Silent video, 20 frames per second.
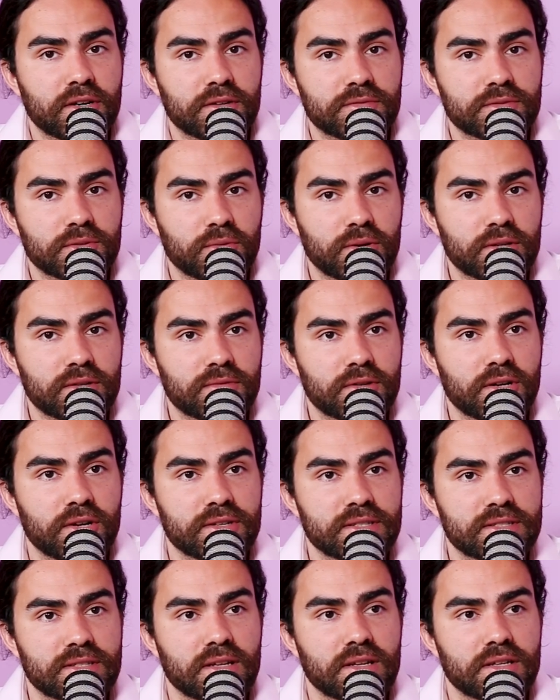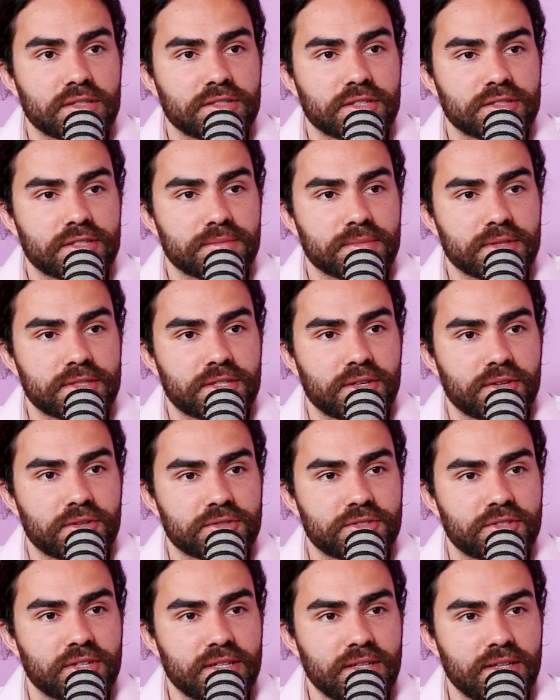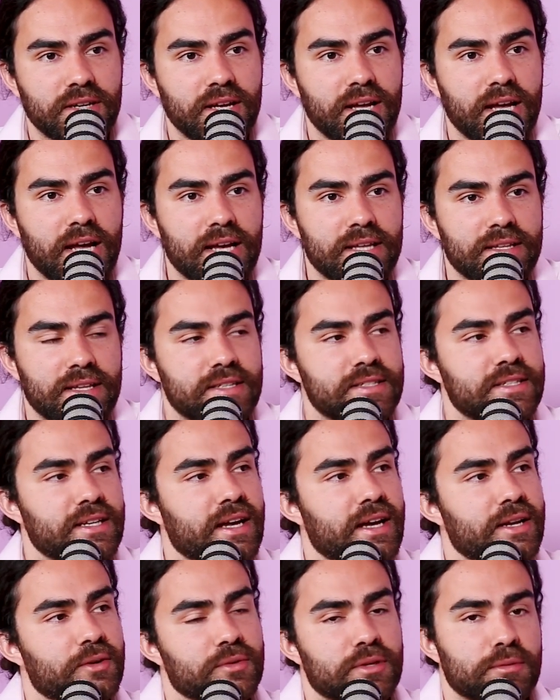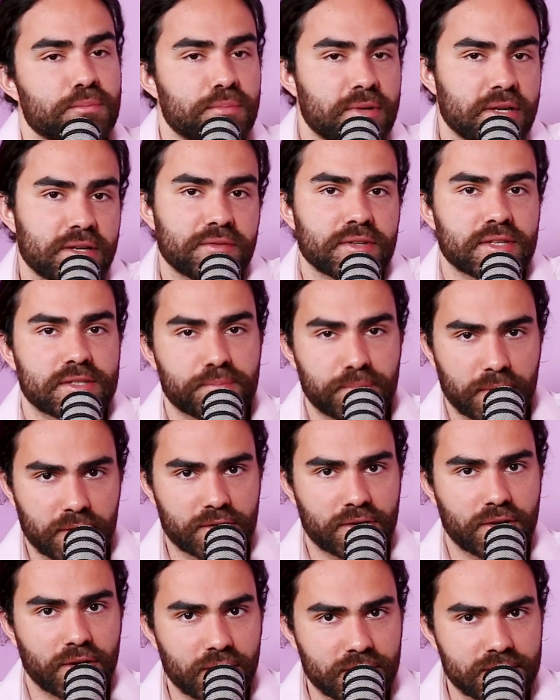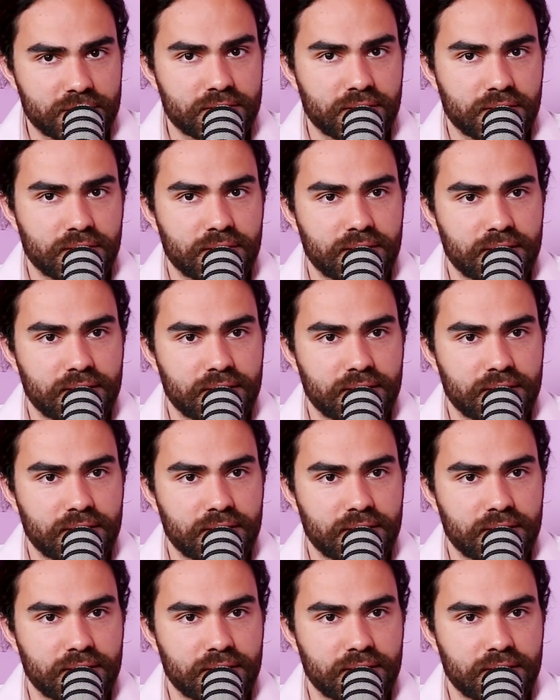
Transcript: after one of Chloe's illegitimate children that she had with a previous podcaster.